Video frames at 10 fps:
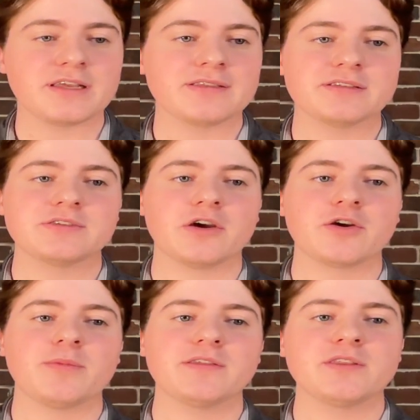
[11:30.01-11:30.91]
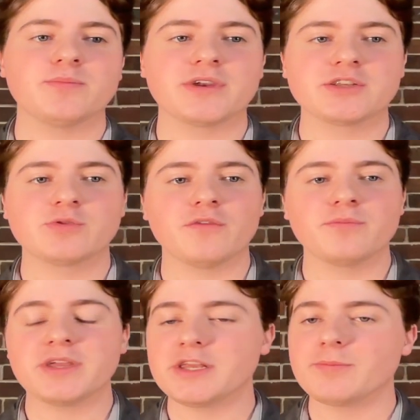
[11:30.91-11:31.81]
and let's talk about the Big twelve
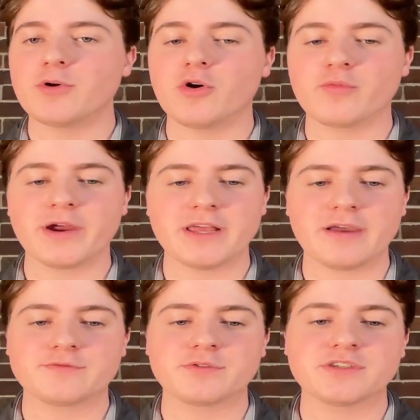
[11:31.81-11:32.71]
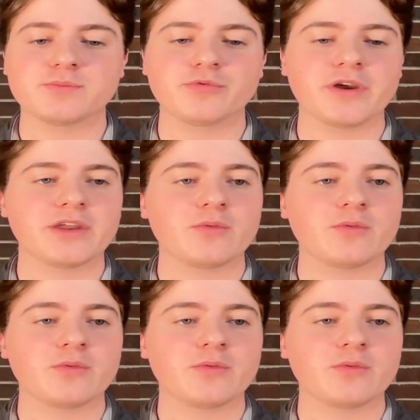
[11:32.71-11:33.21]
media poll right after this break.